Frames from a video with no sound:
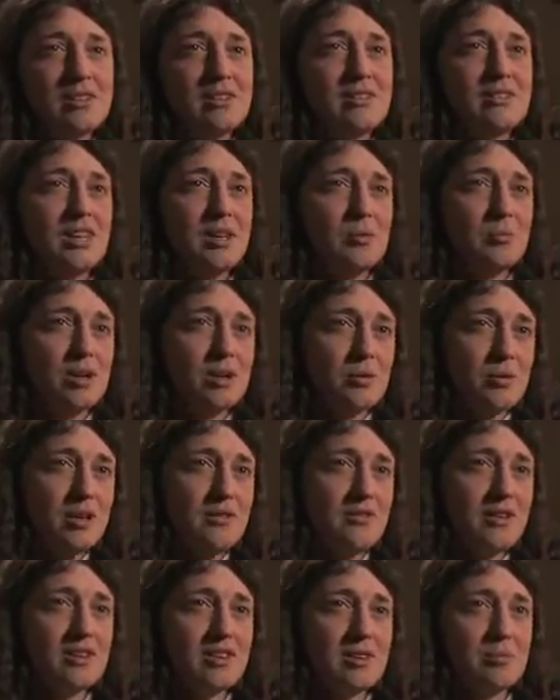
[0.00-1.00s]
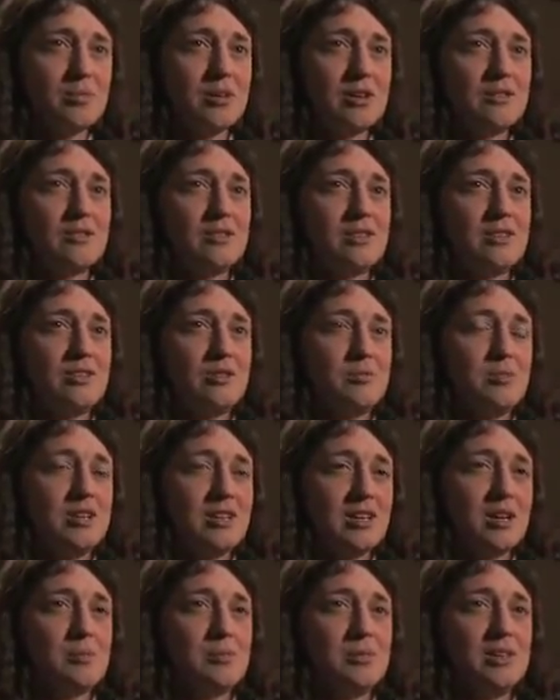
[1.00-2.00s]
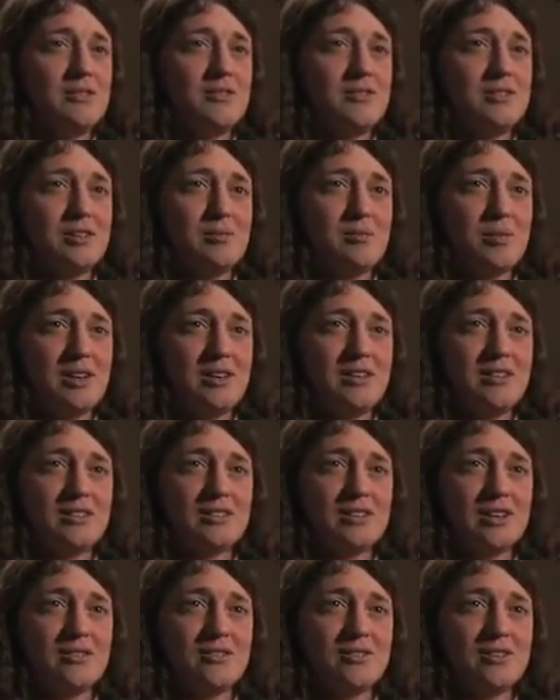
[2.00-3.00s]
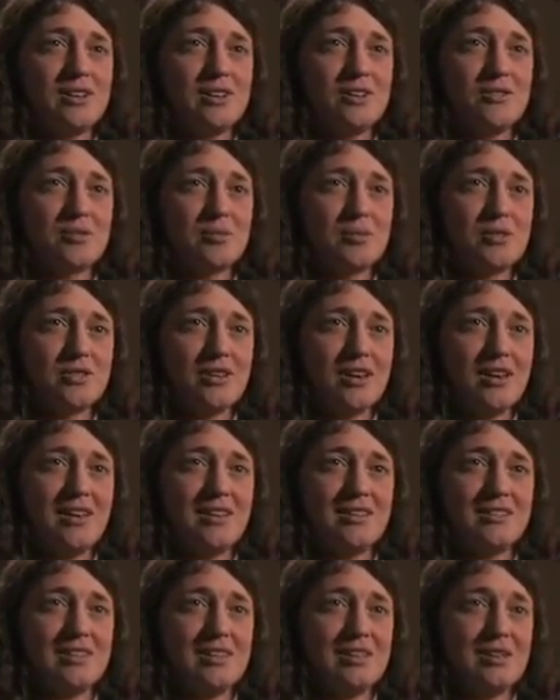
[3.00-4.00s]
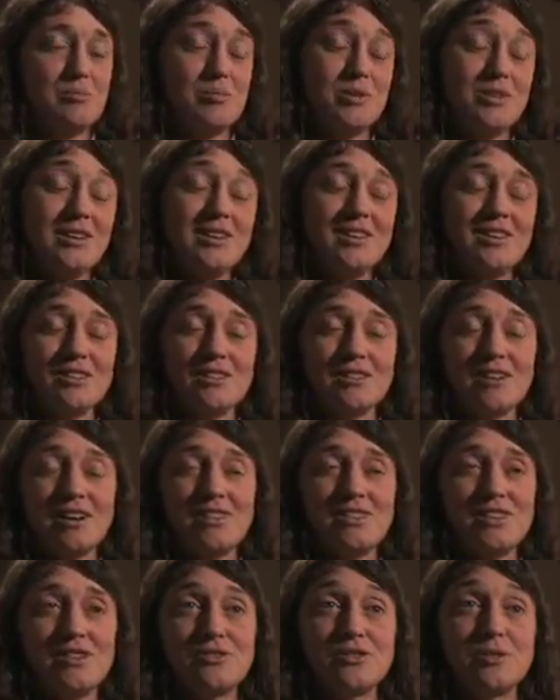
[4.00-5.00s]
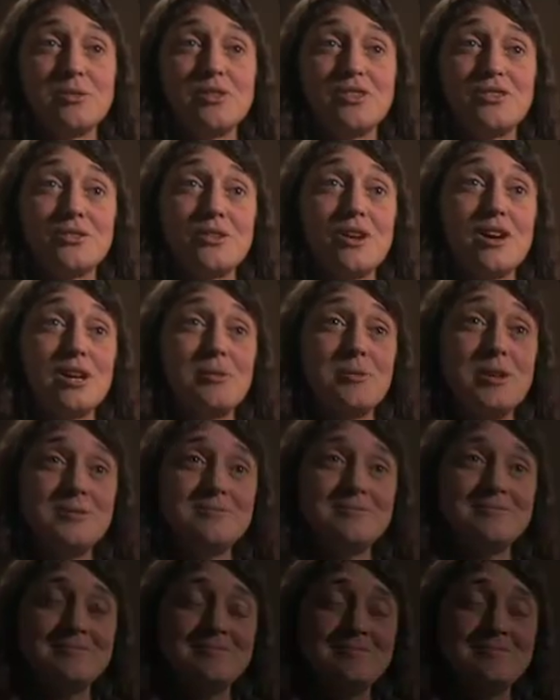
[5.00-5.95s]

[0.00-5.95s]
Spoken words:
in the same way we've had the privilege of being uplifted by discoveries from science, and in particular, I think, from astronomy.